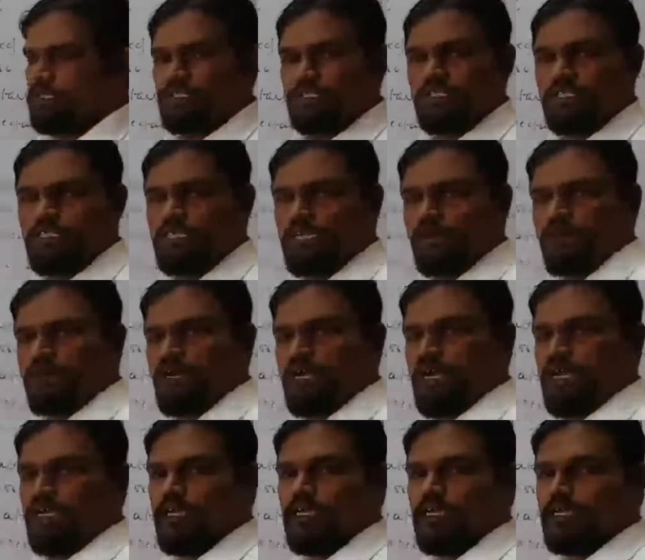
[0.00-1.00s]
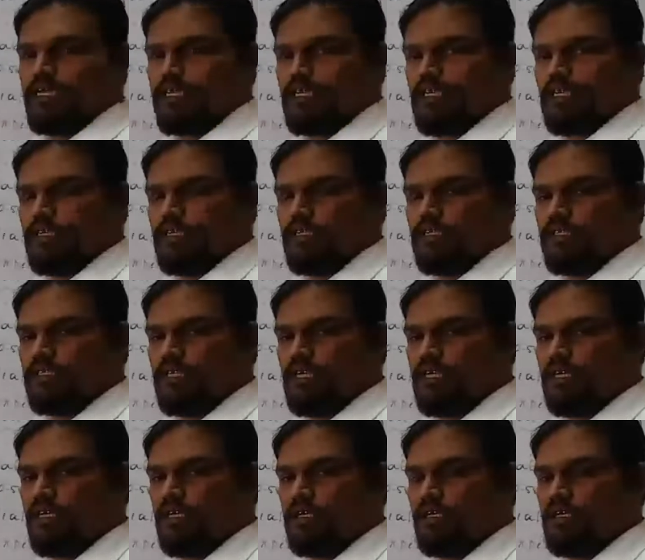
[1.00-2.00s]
GII,
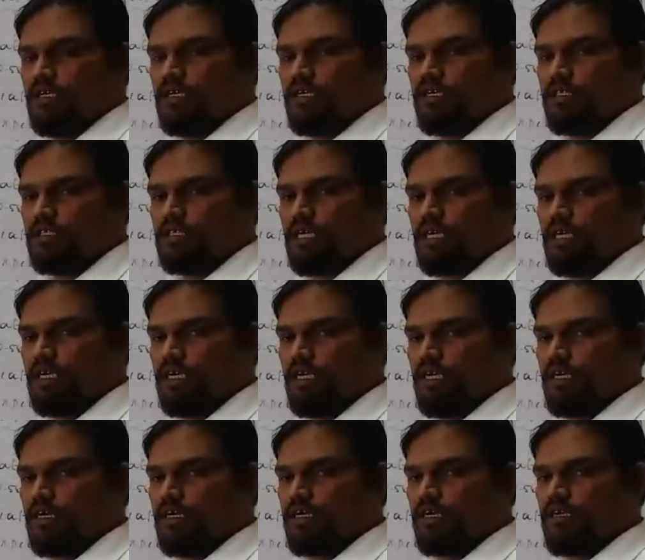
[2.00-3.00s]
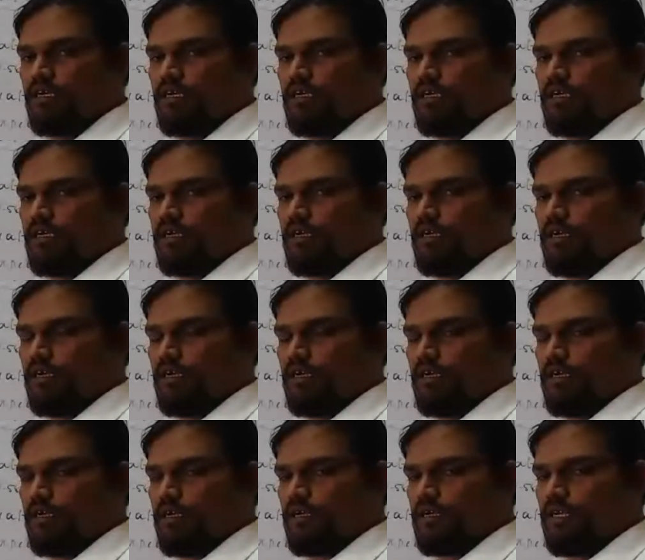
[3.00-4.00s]
Gender
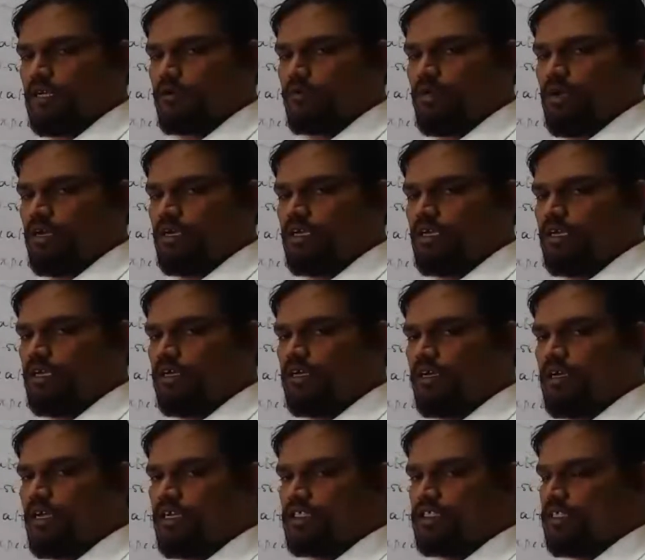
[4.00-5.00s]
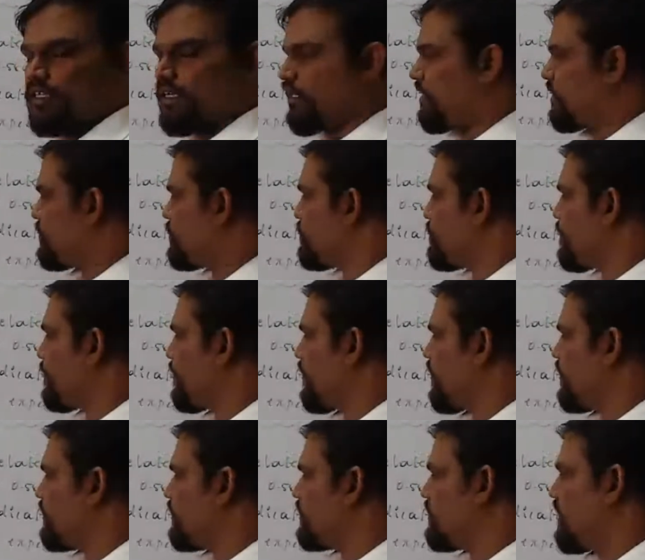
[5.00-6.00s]
Inequality Index Rate.
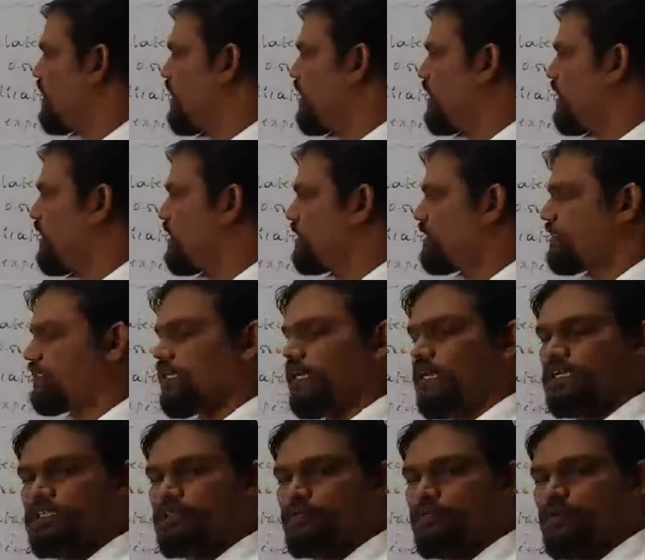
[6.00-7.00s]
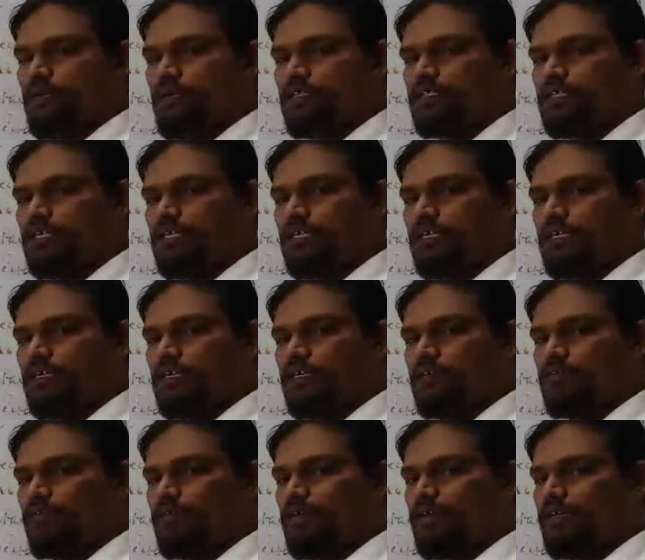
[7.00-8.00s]
GII stands for
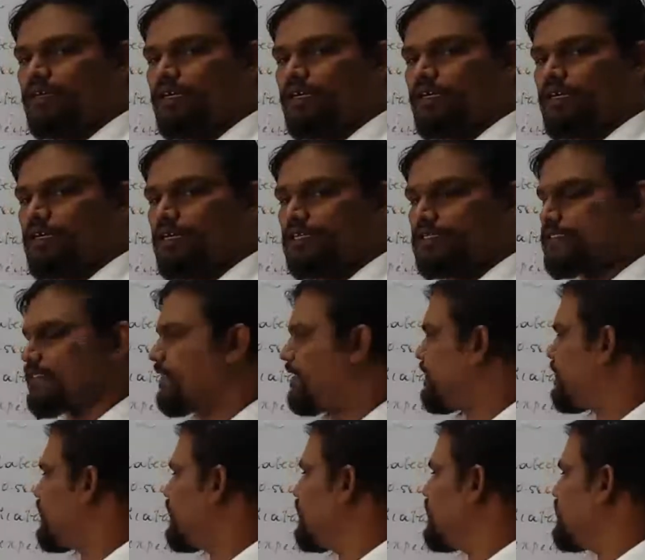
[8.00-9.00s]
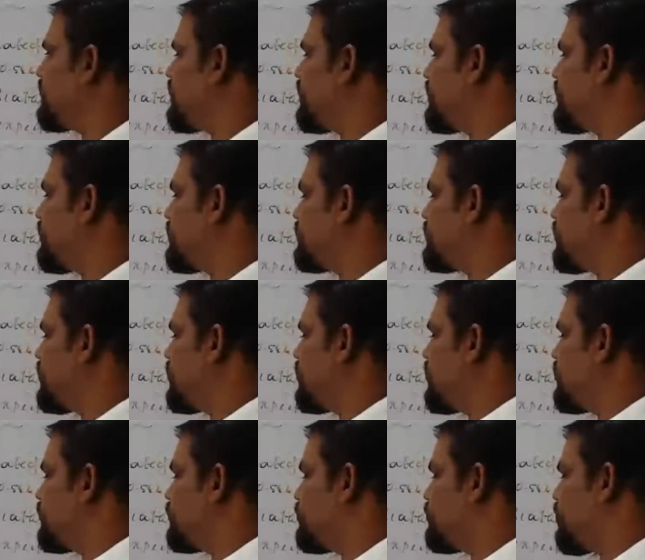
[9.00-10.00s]
Gender Inequality Index Rate. That is
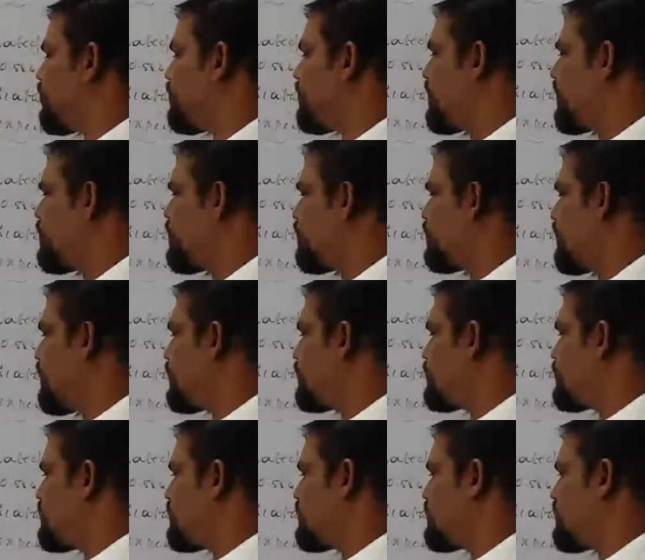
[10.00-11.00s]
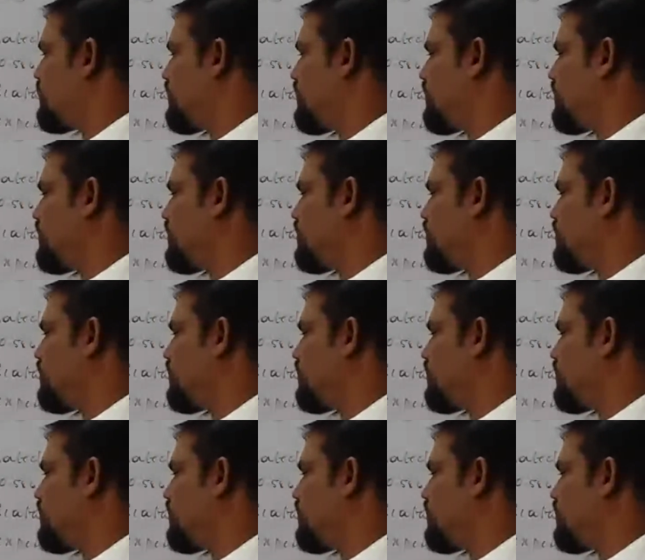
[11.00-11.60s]
0.563.